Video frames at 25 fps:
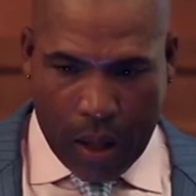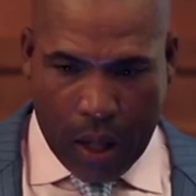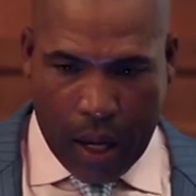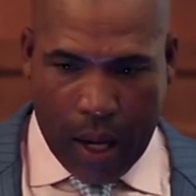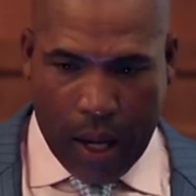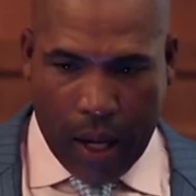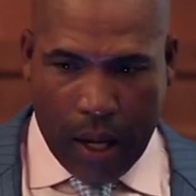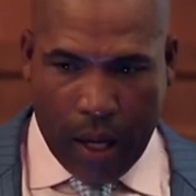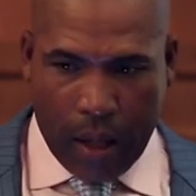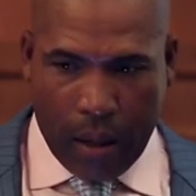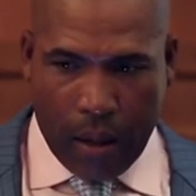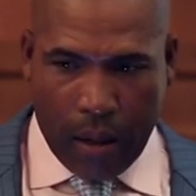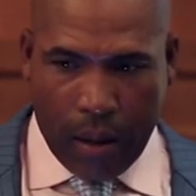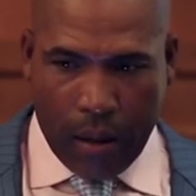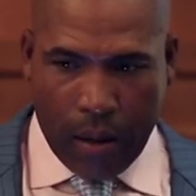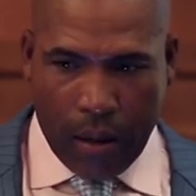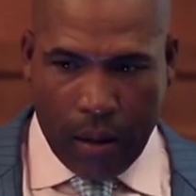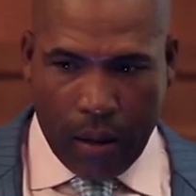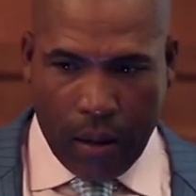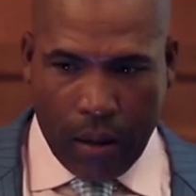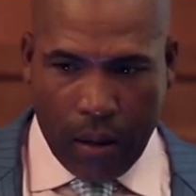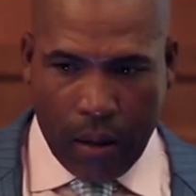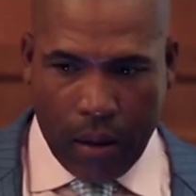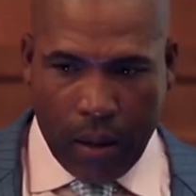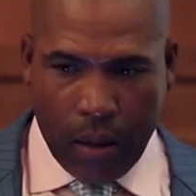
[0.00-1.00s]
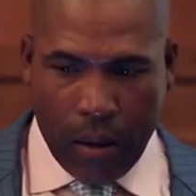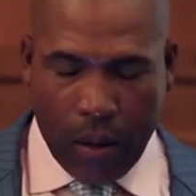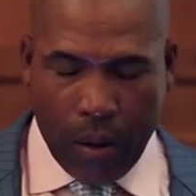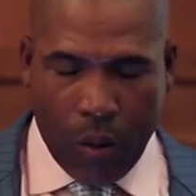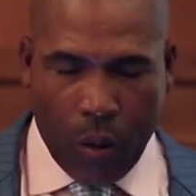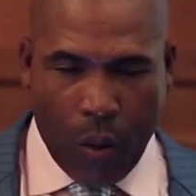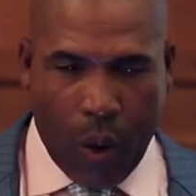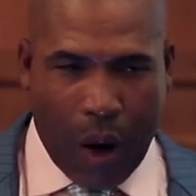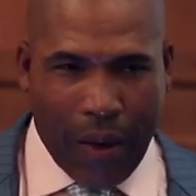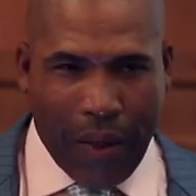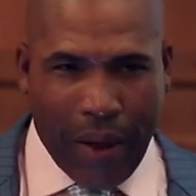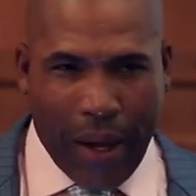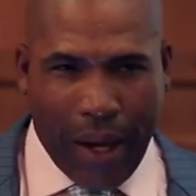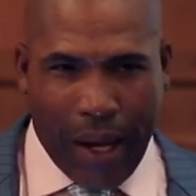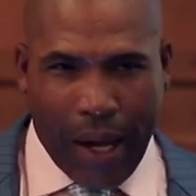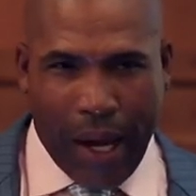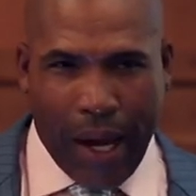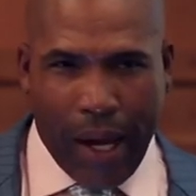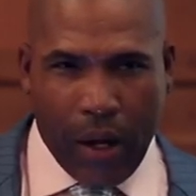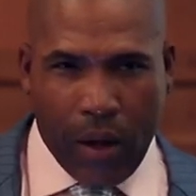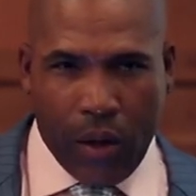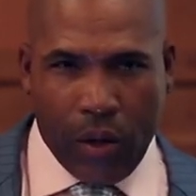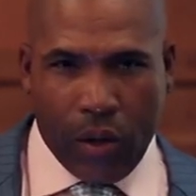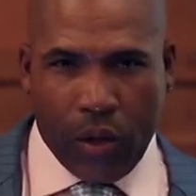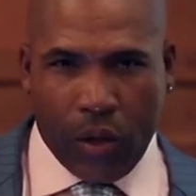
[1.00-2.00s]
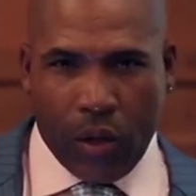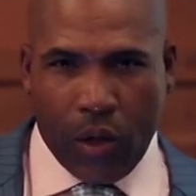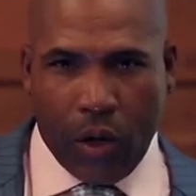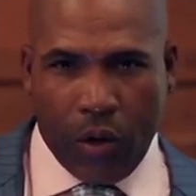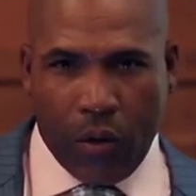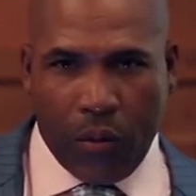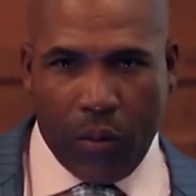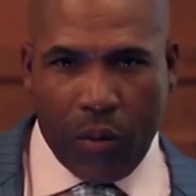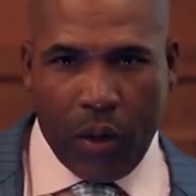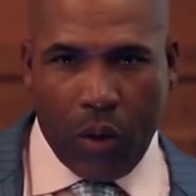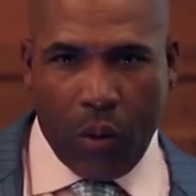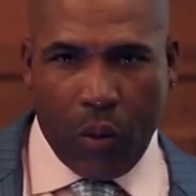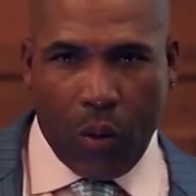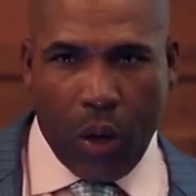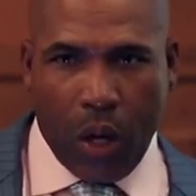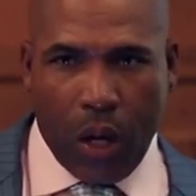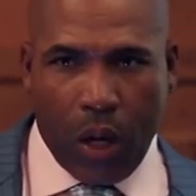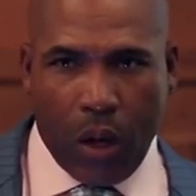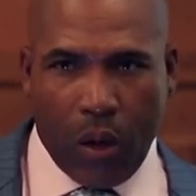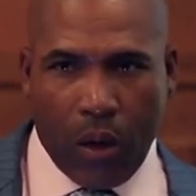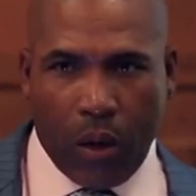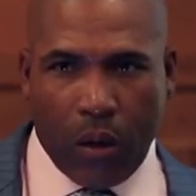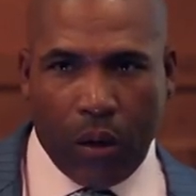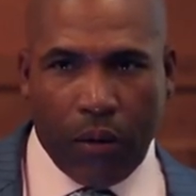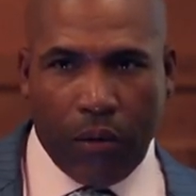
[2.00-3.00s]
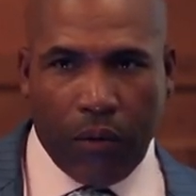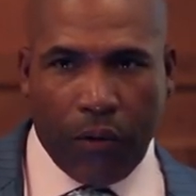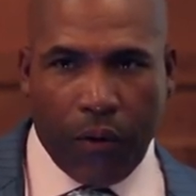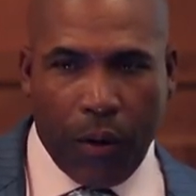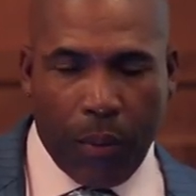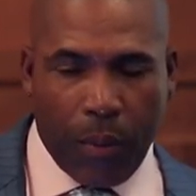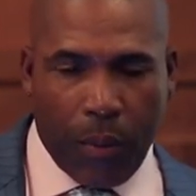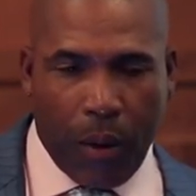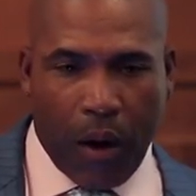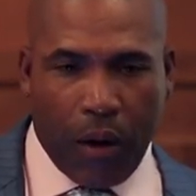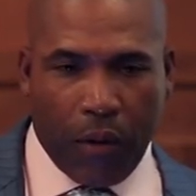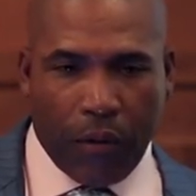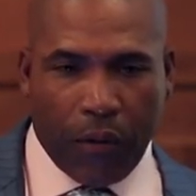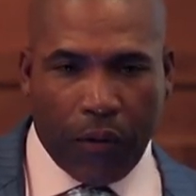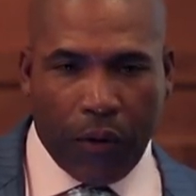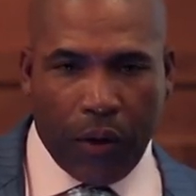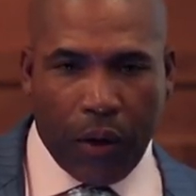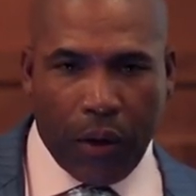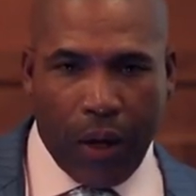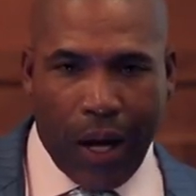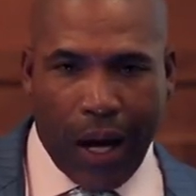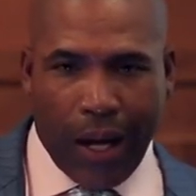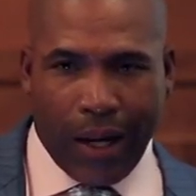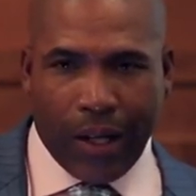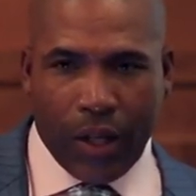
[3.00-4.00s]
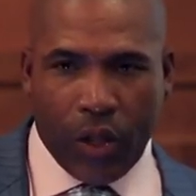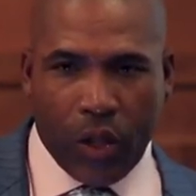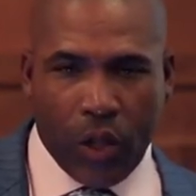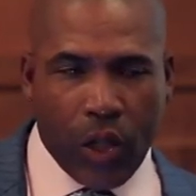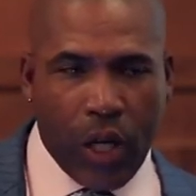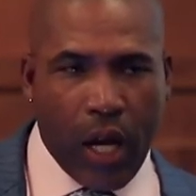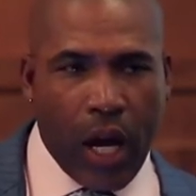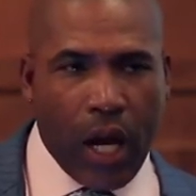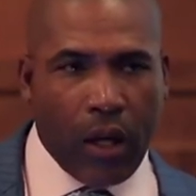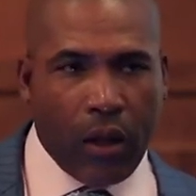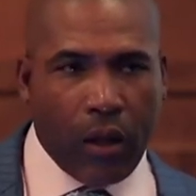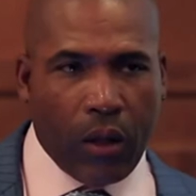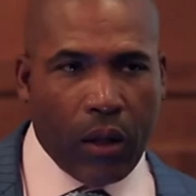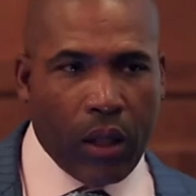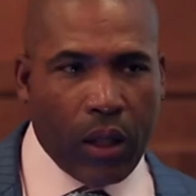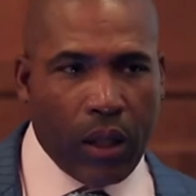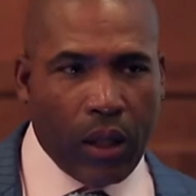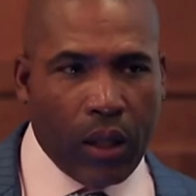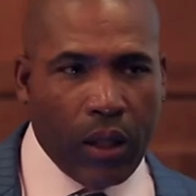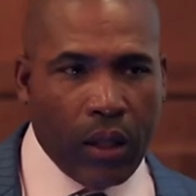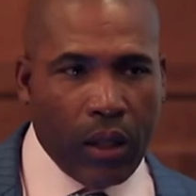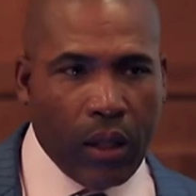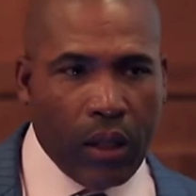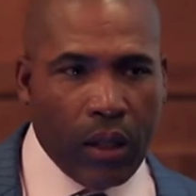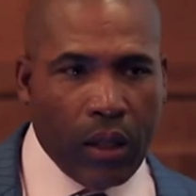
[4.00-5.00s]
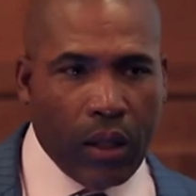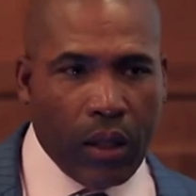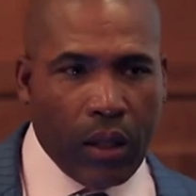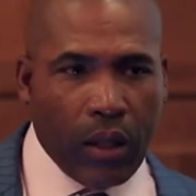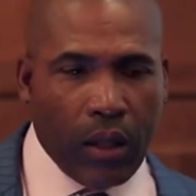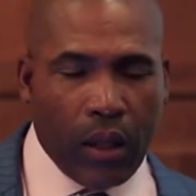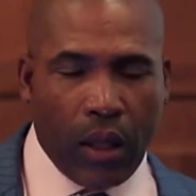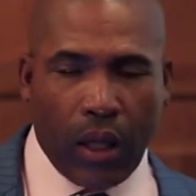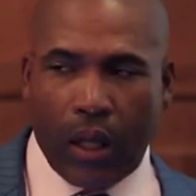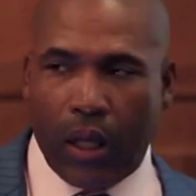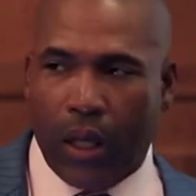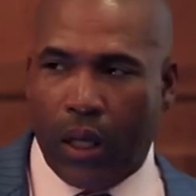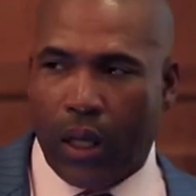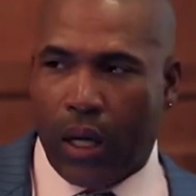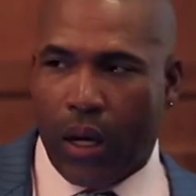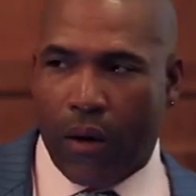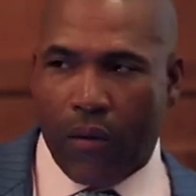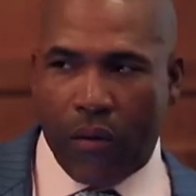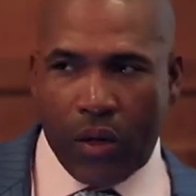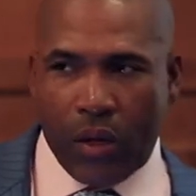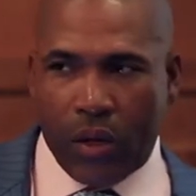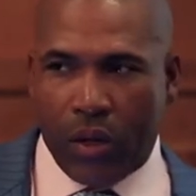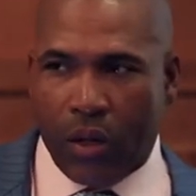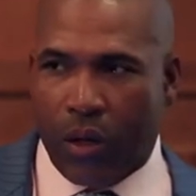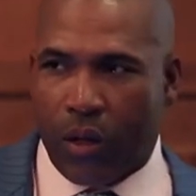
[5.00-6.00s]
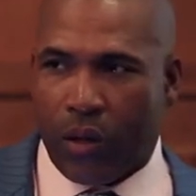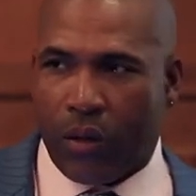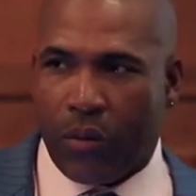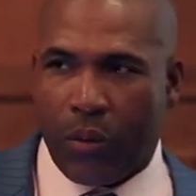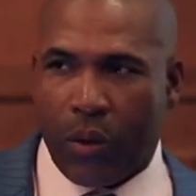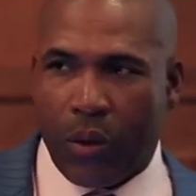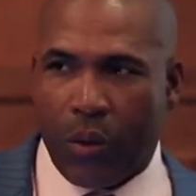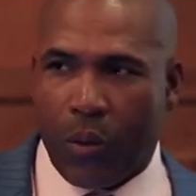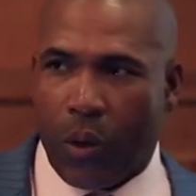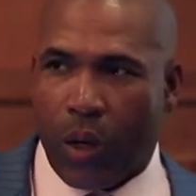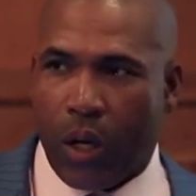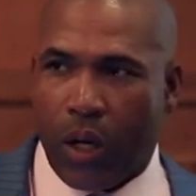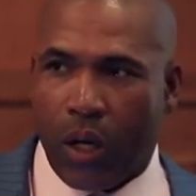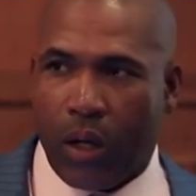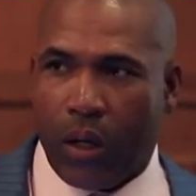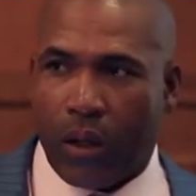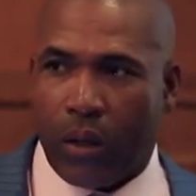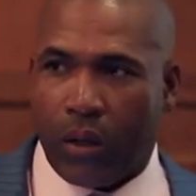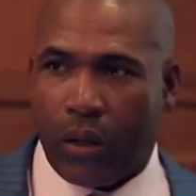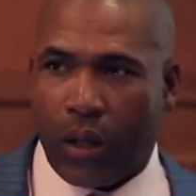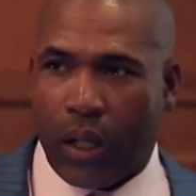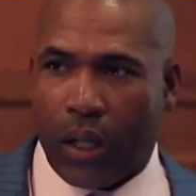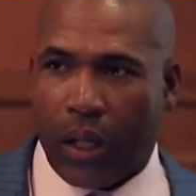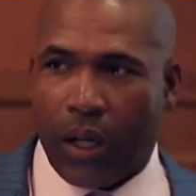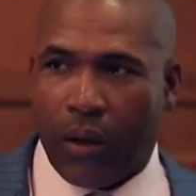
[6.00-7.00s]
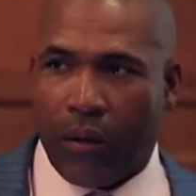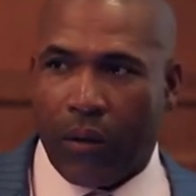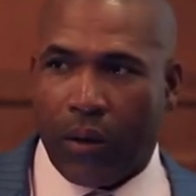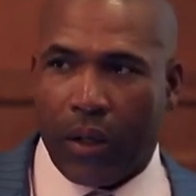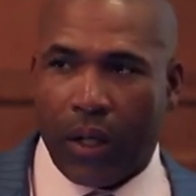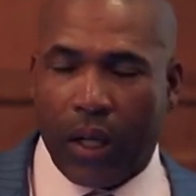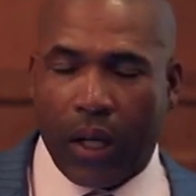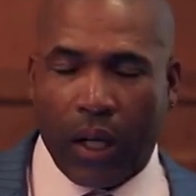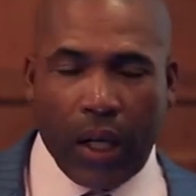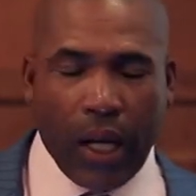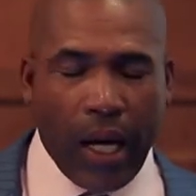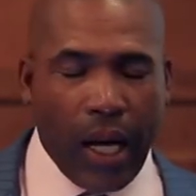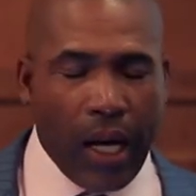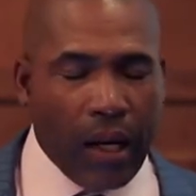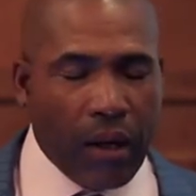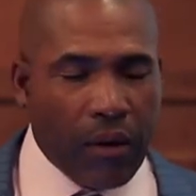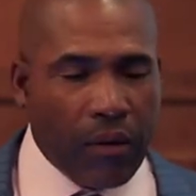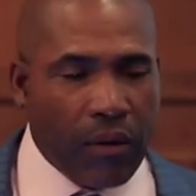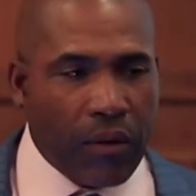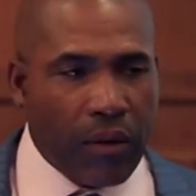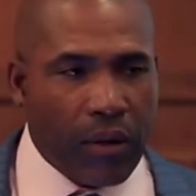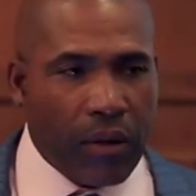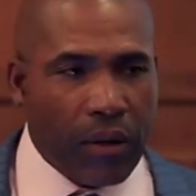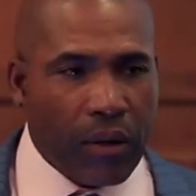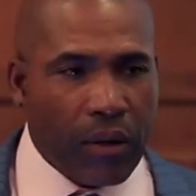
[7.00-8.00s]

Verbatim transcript: And while that anger served me well on the football field, I could channel it. It never served me well in everyday life.